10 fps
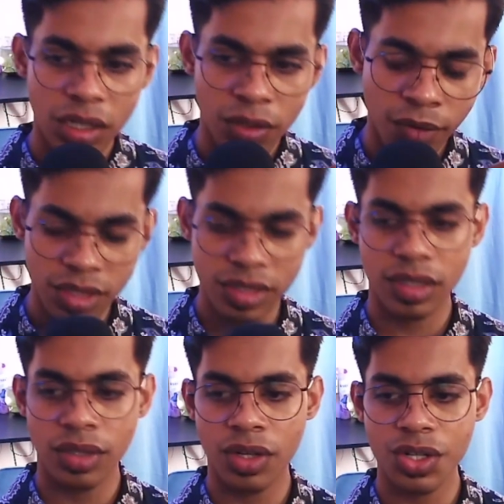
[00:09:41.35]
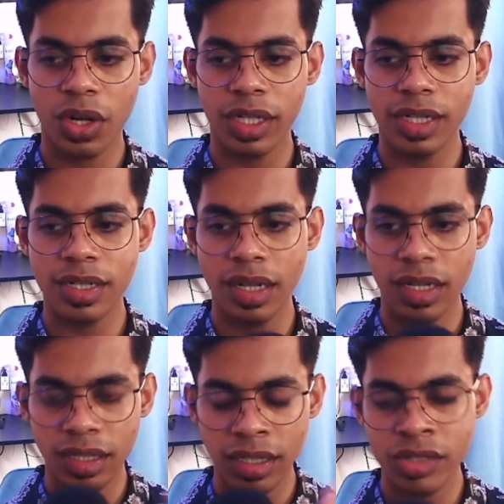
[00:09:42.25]
Once you are
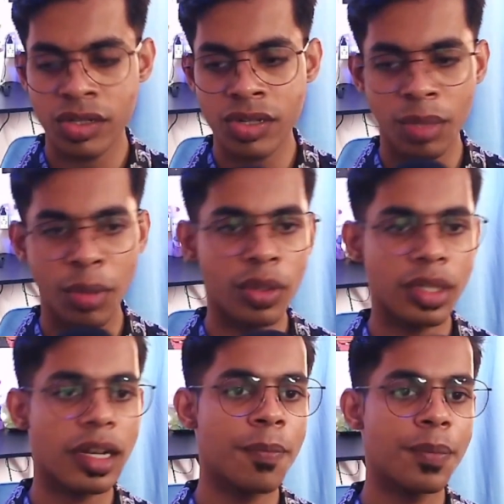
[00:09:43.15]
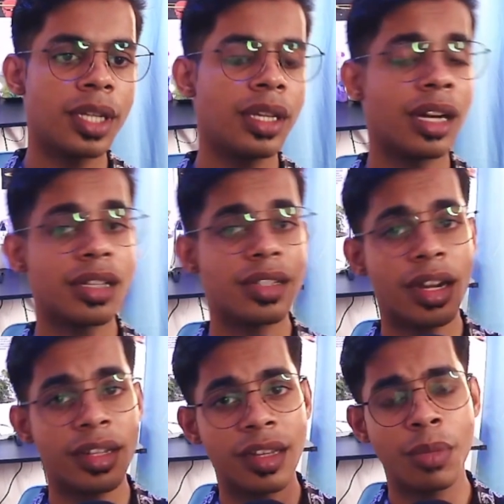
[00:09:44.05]
shortlisted, research about the company,
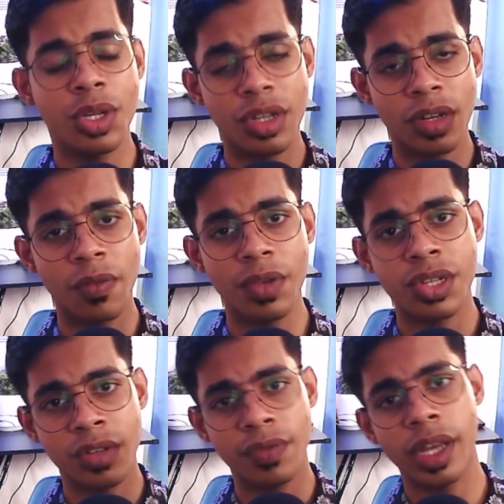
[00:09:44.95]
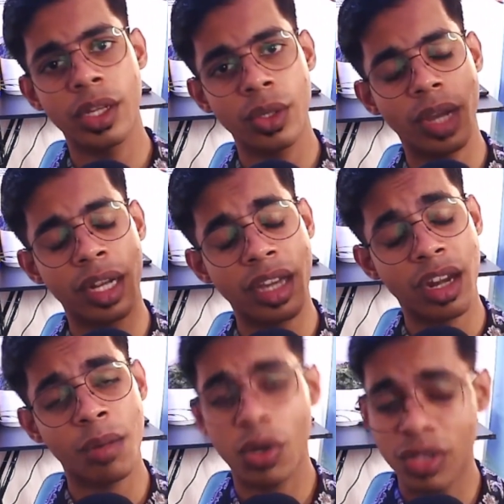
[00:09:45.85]
understand their mission, vision, value, and
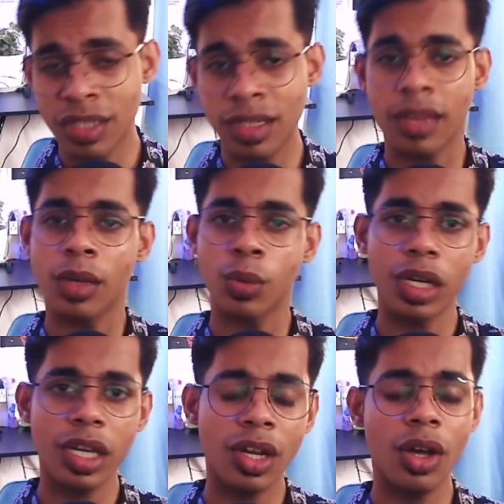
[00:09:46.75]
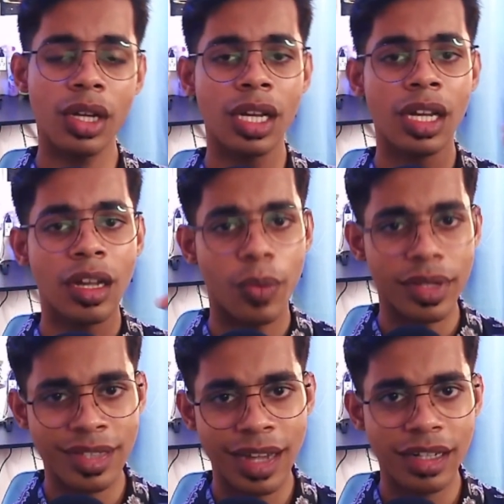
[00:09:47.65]
current projects that they're working on. Once
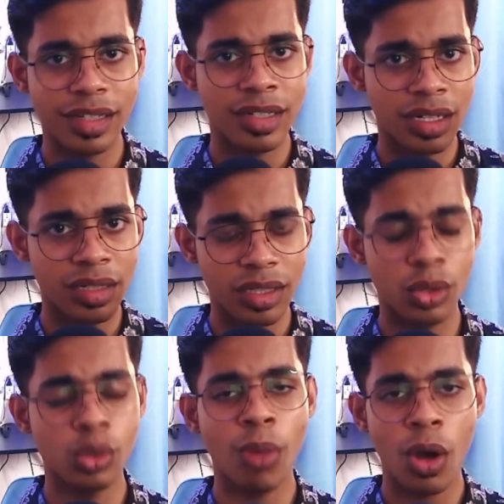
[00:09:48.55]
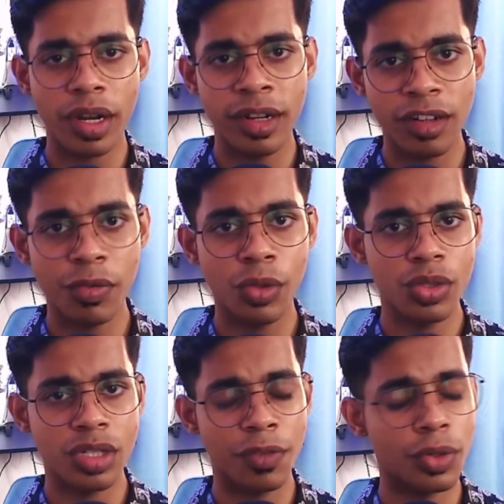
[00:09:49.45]
that is done, do mock
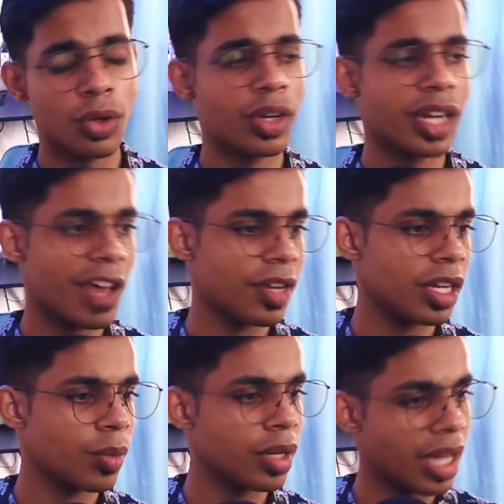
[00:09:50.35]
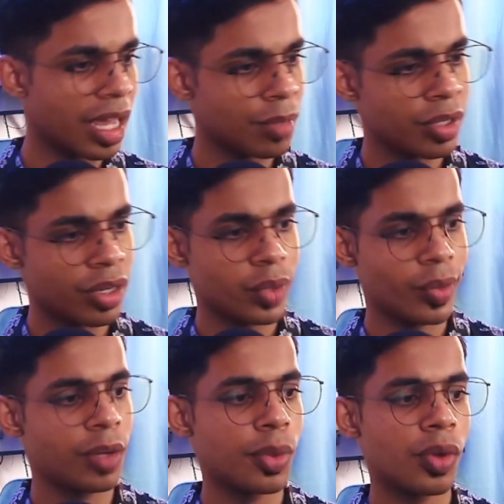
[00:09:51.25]
interviews. If you don't have anyone, I am there to
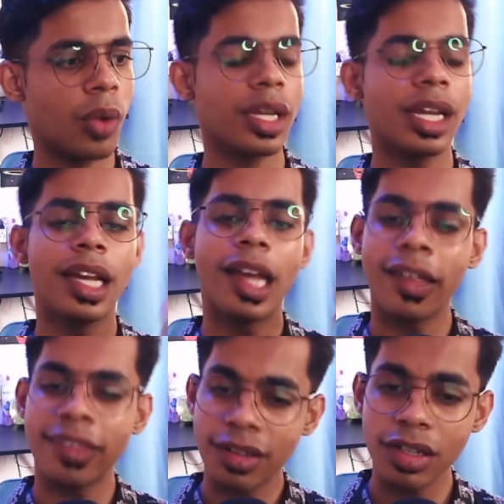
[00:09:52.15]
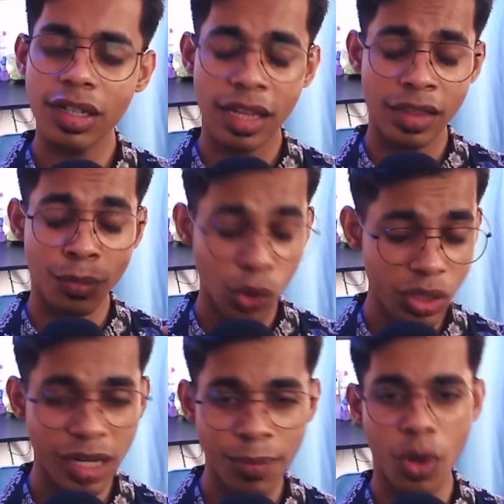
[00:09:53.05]
help you out. And third, and the
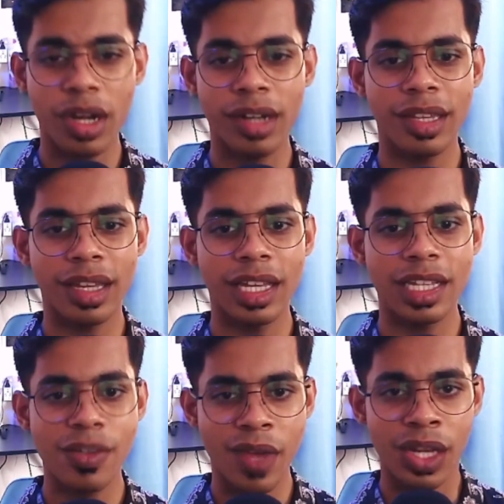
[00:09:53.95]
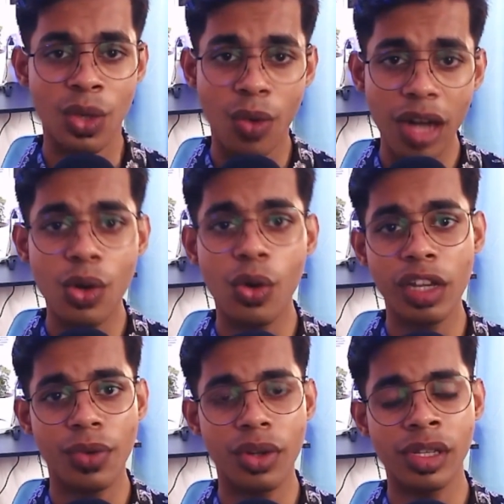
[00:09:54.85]
most important thing is, when you are going
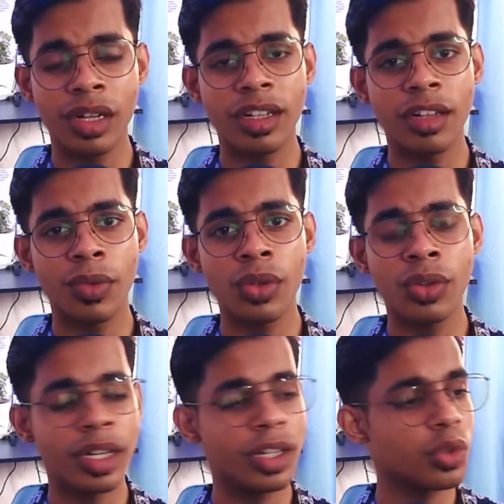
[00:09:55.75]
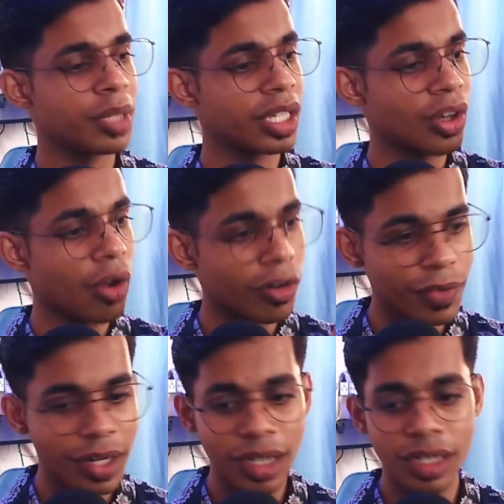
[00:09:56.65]
for the interview, you need to be
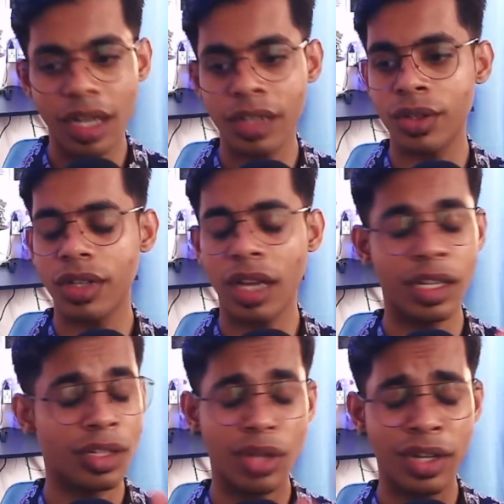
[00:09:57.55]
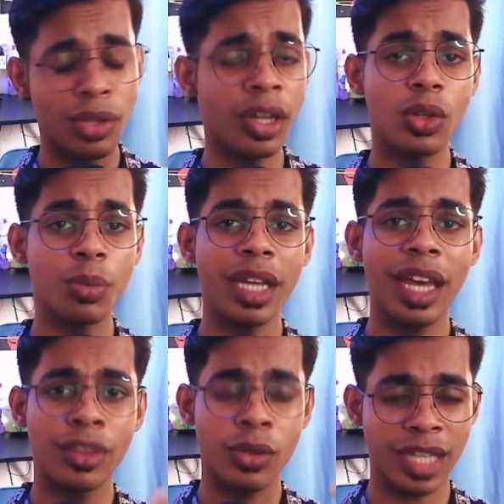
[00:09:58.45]
confident and you need to be
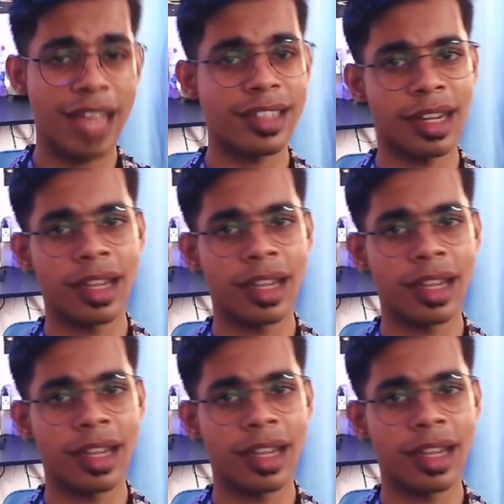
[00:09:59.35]
enthusiastic.